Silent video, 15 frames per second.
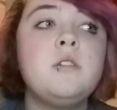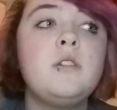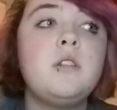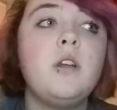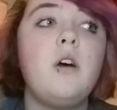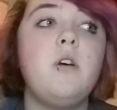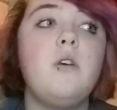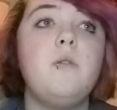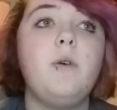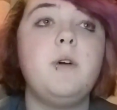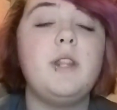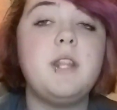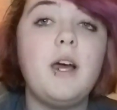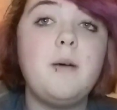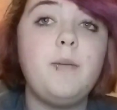So,
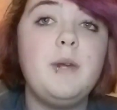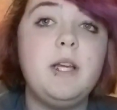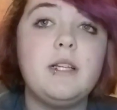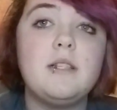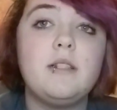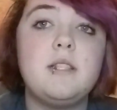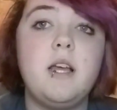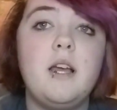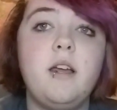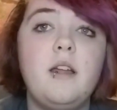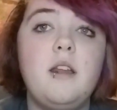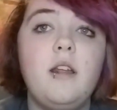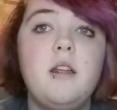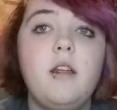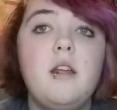with that being
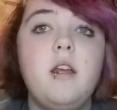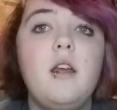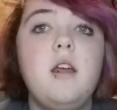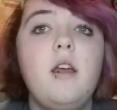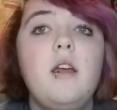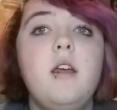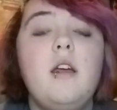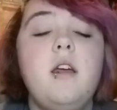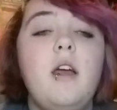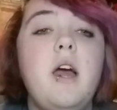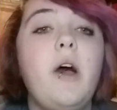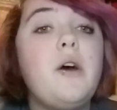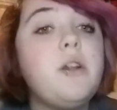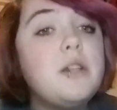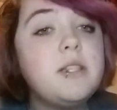said,
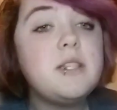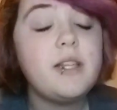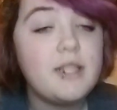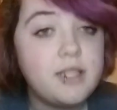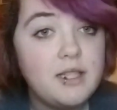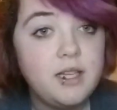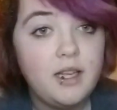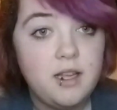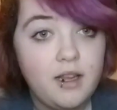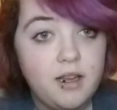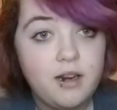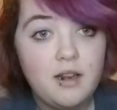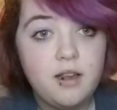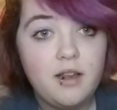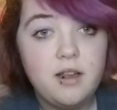how to
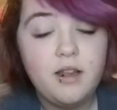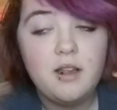succeed.